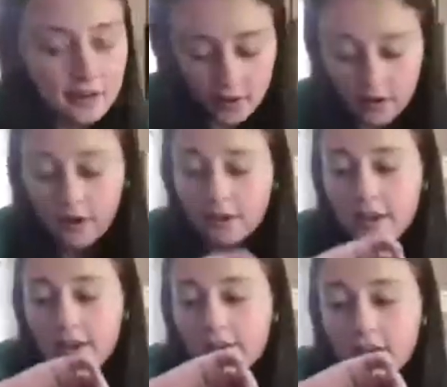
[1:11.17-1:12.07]
I'll
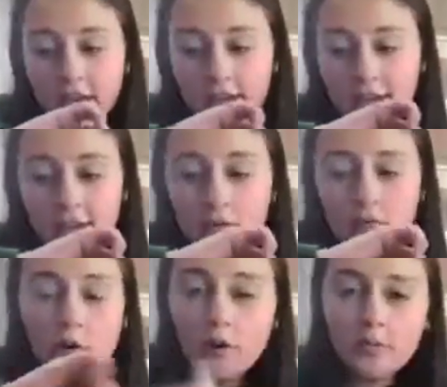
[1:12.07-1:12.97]
give it
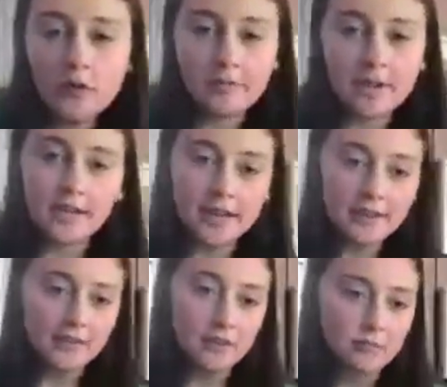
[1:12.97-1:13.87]
one more minute
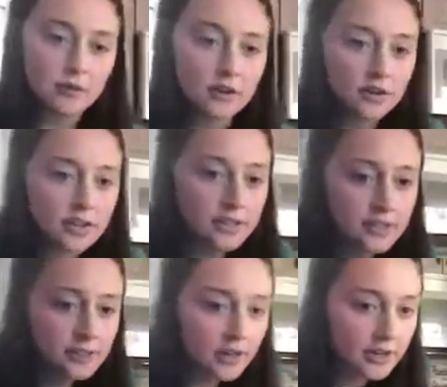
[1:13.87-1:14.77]
and then we'll get
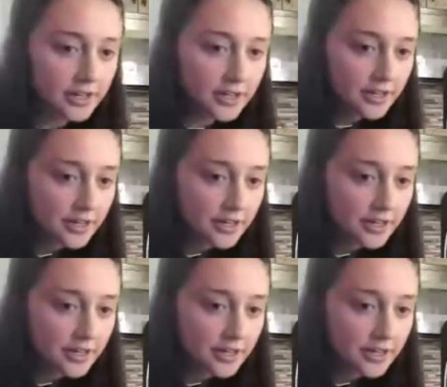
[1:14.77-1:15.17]
started.